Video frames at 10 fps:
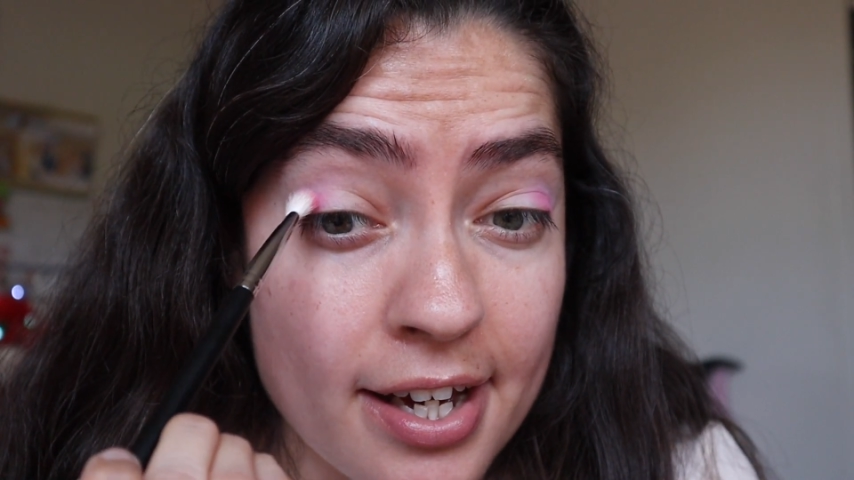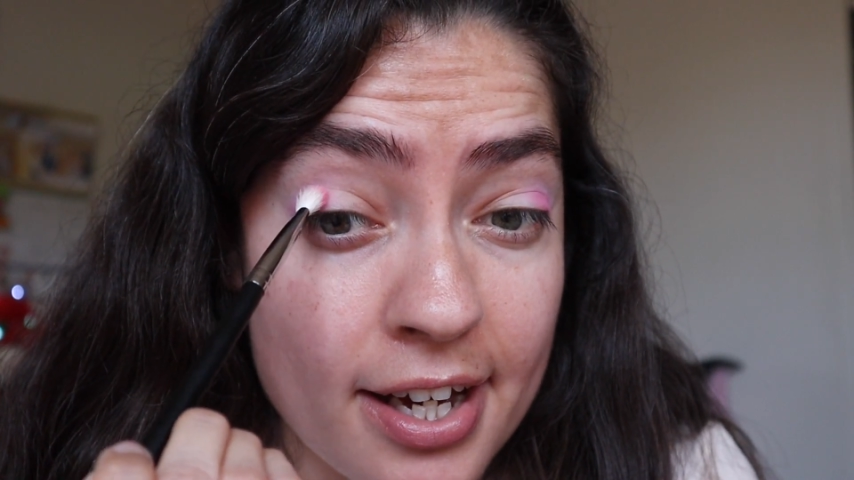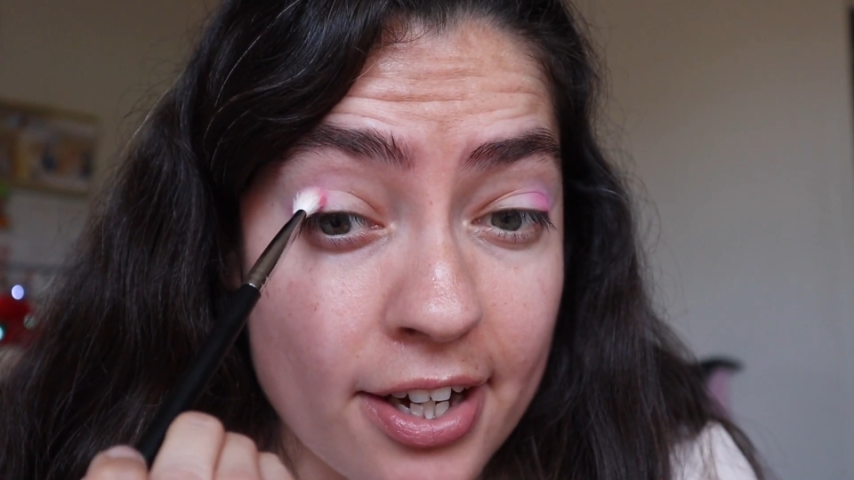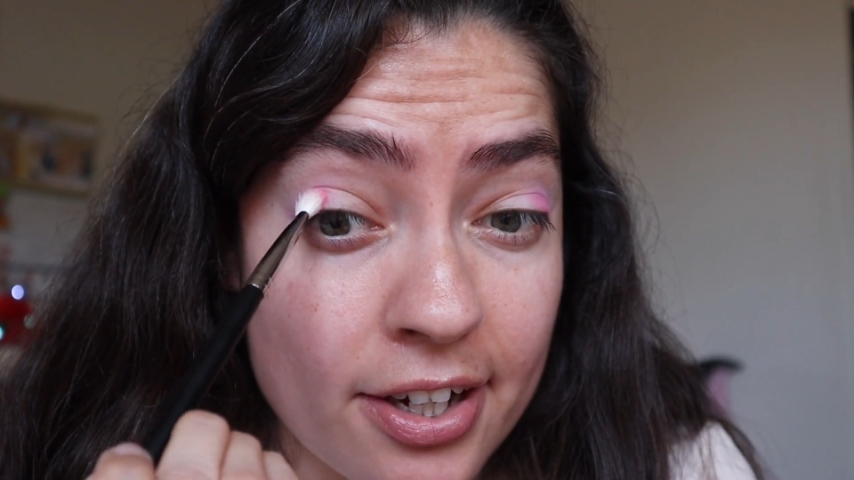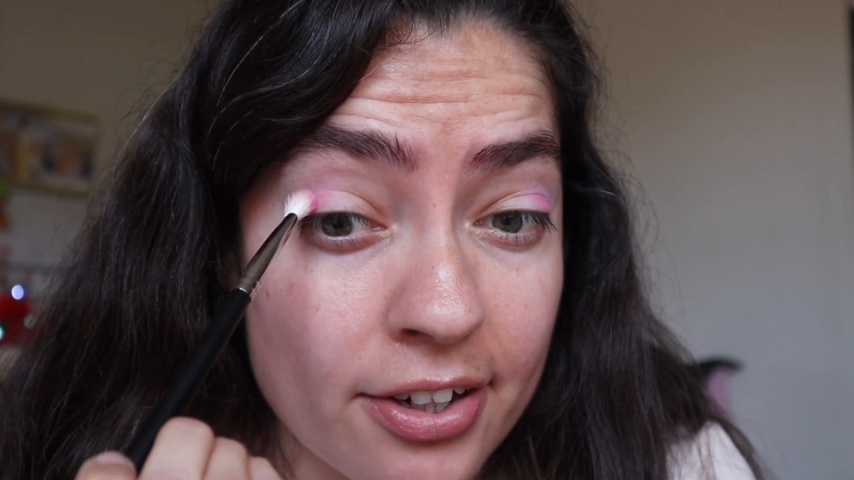
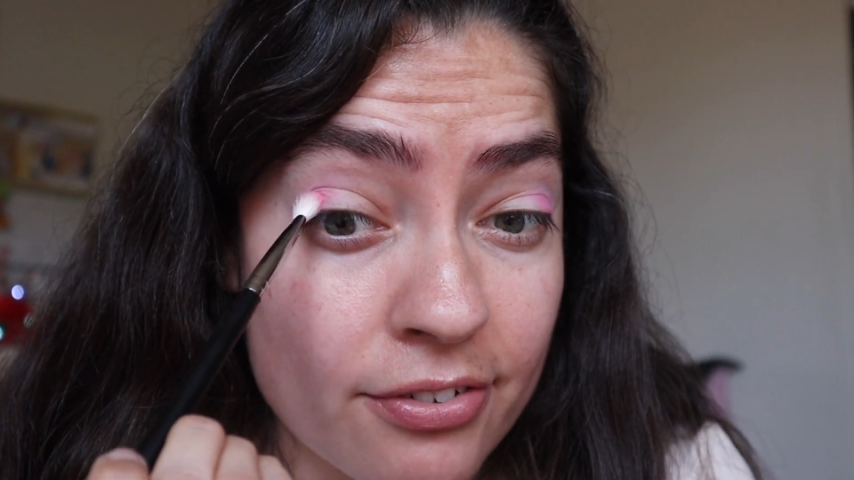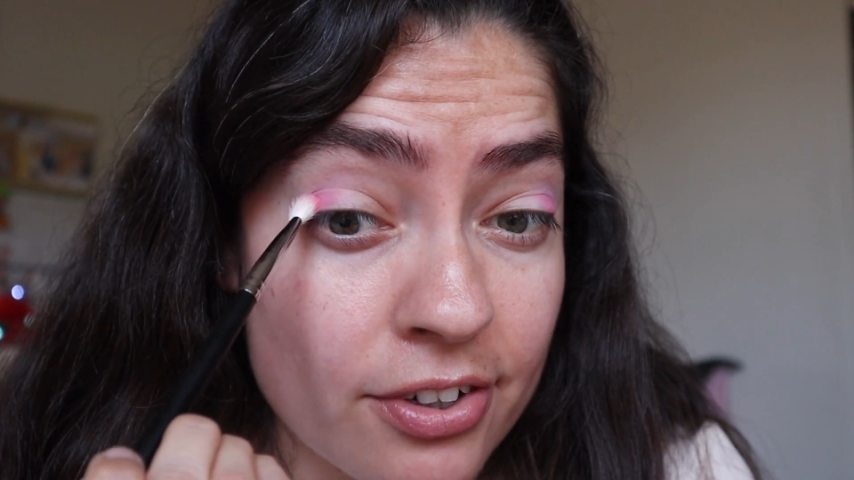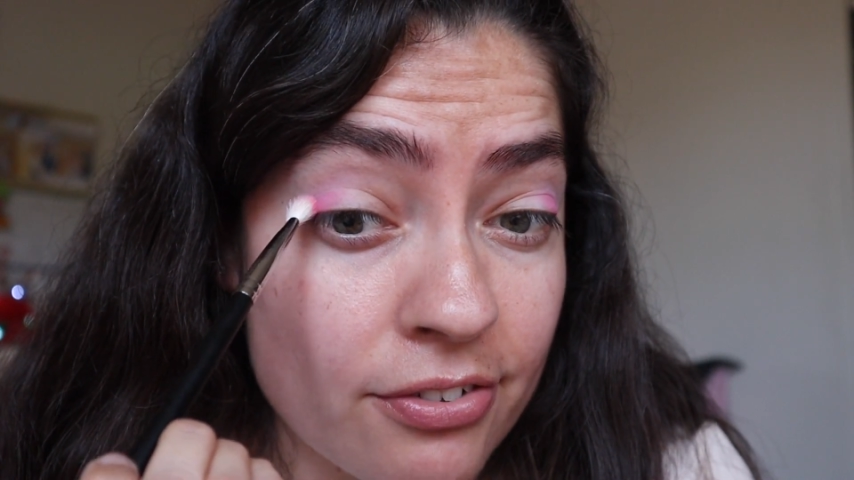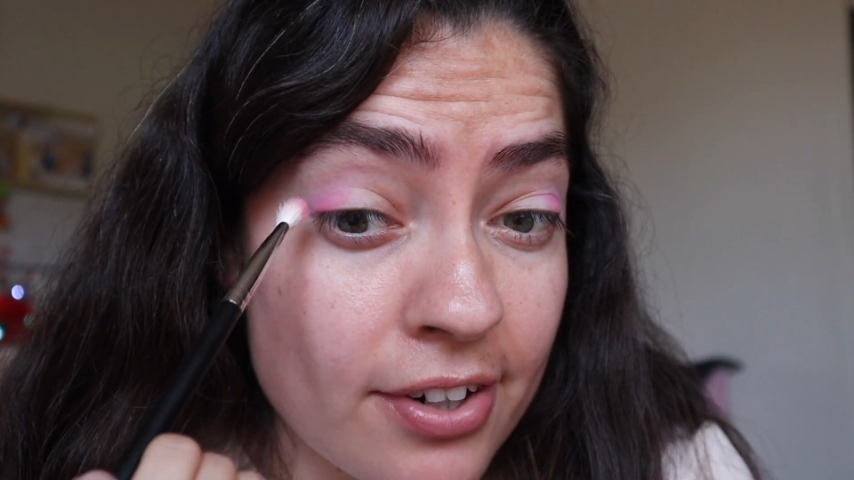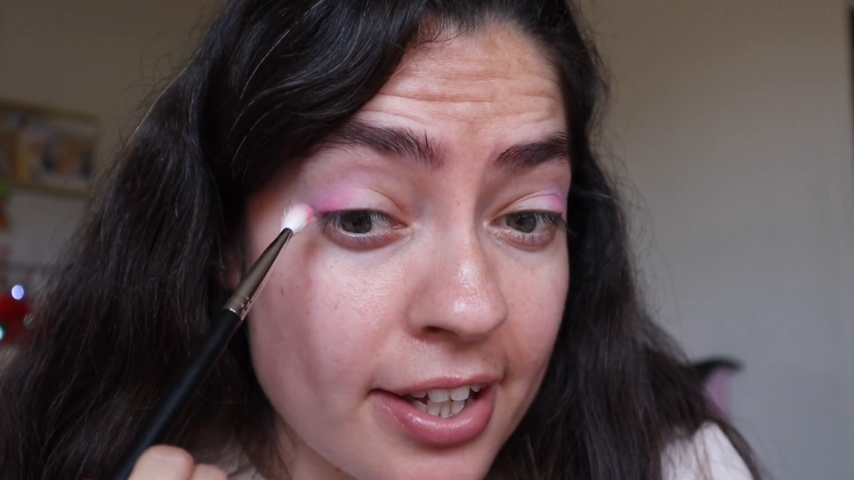I
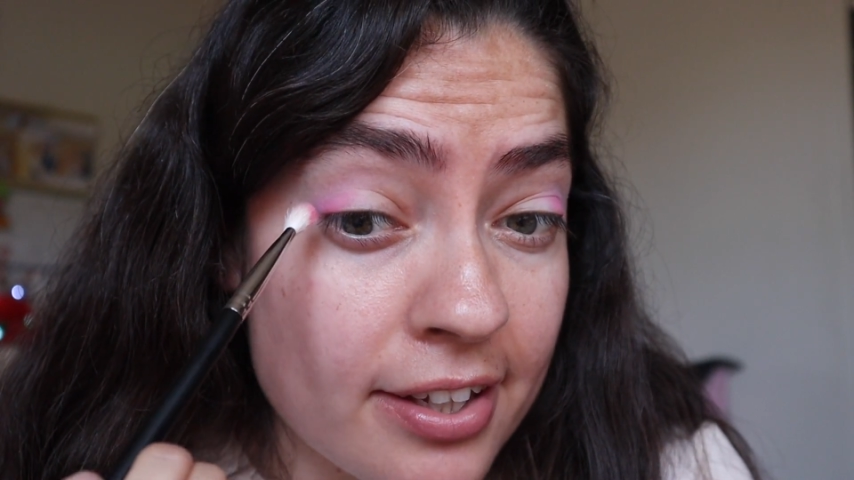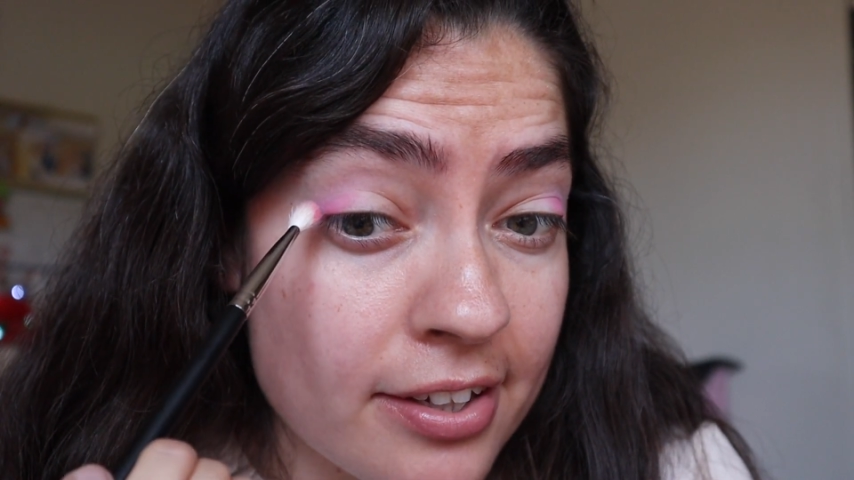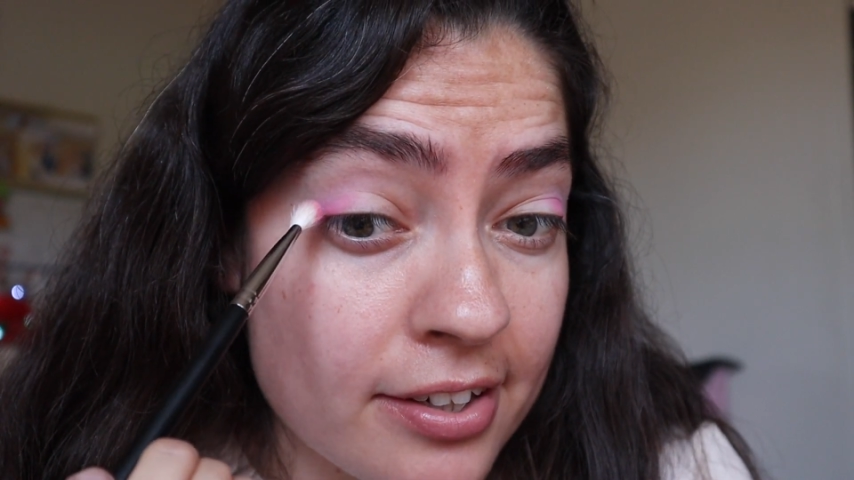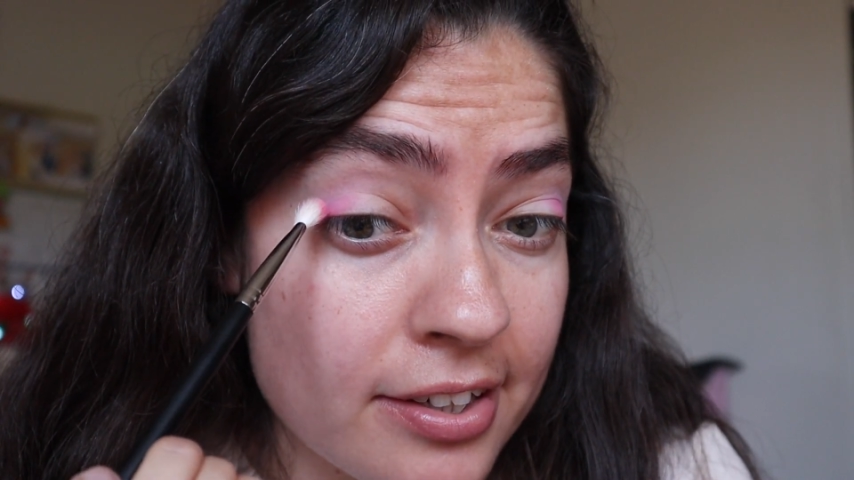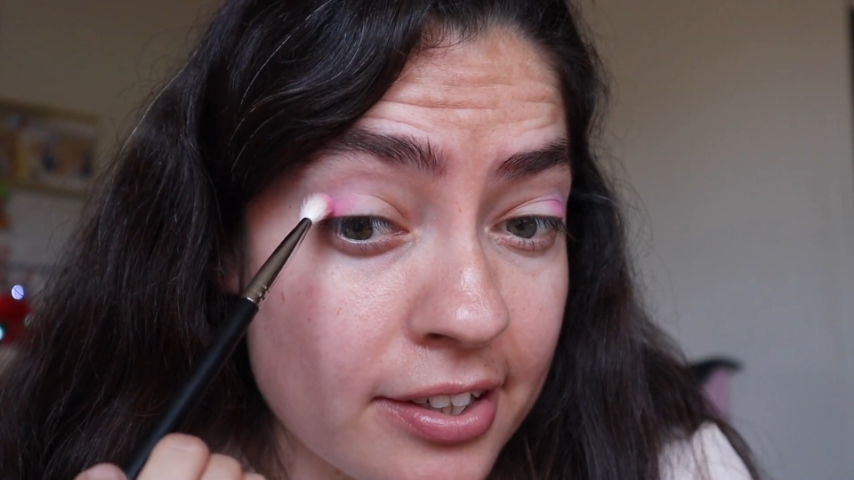would
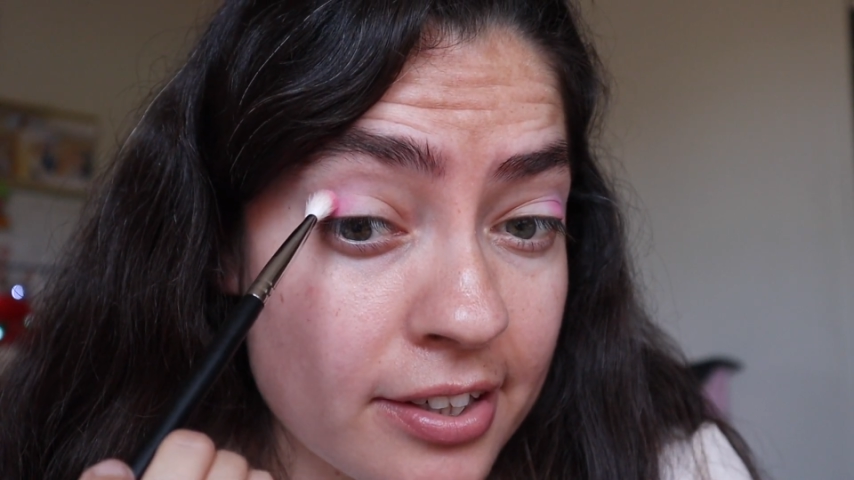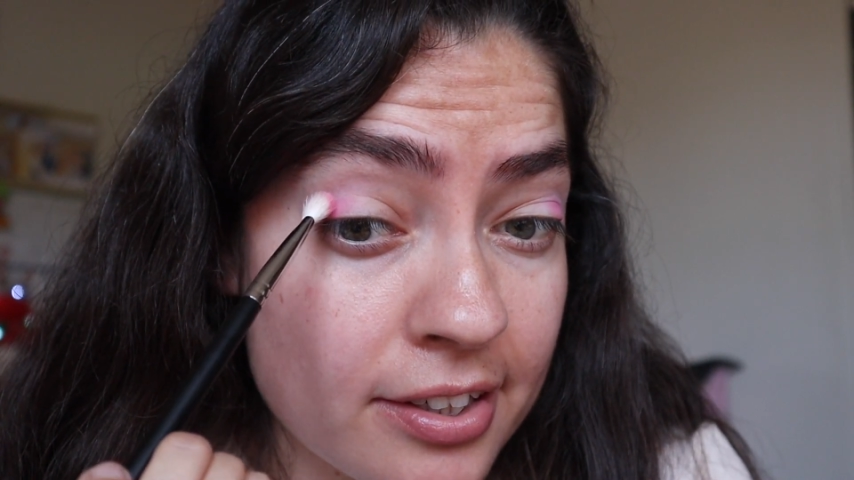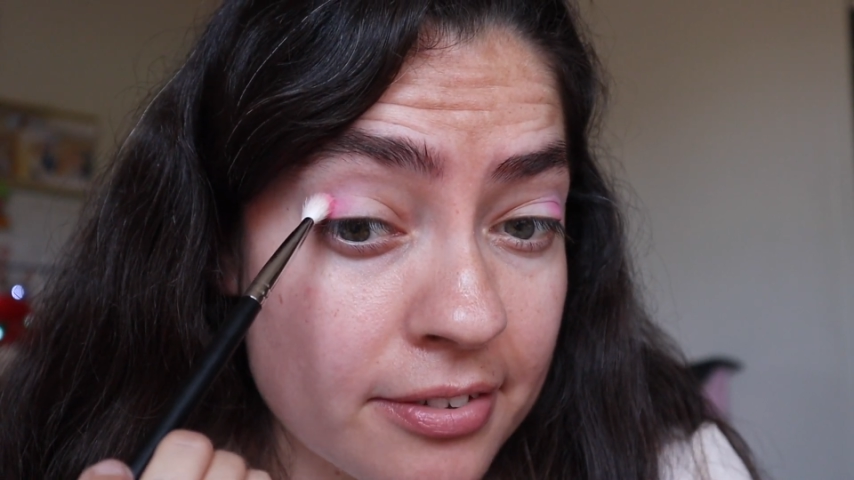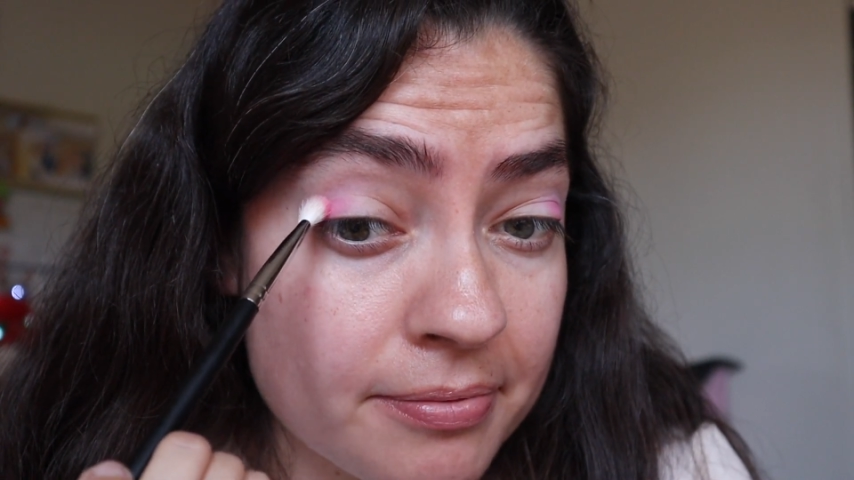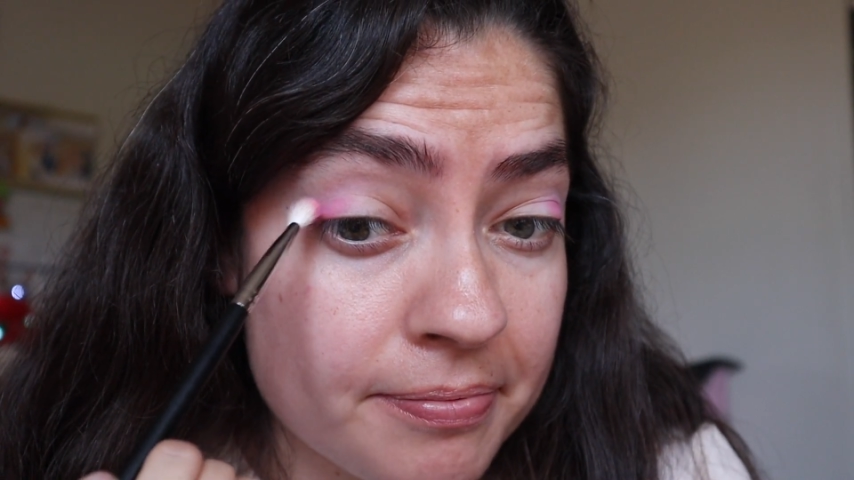rather